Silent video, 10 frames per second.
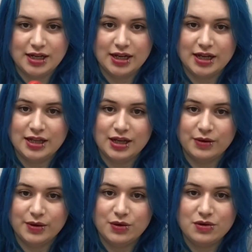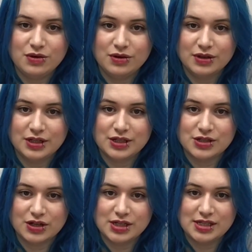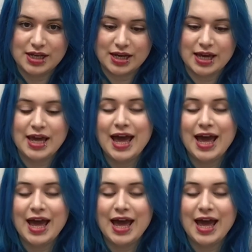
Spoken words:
and there we go, it's on a stick.